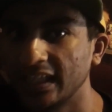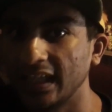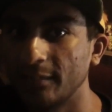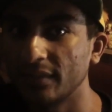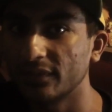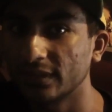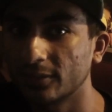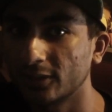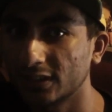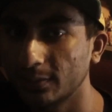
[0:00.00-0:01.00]
I met
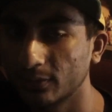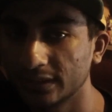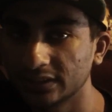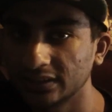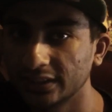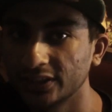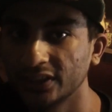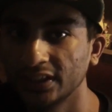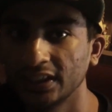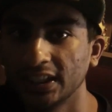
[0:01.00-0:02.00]
Forneverworld a couple weeks later,
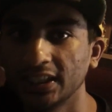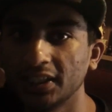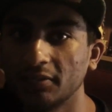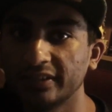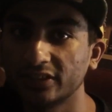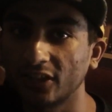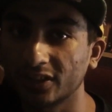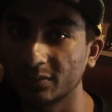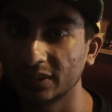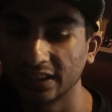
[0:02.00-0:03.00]
and we
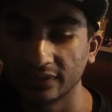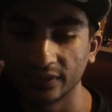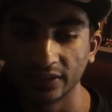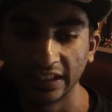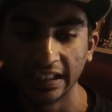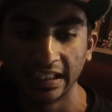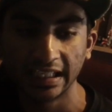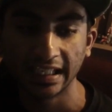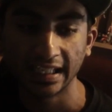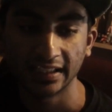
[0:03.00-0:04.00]
talked or whatever,
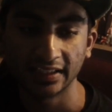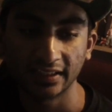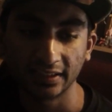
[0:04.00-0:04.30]
and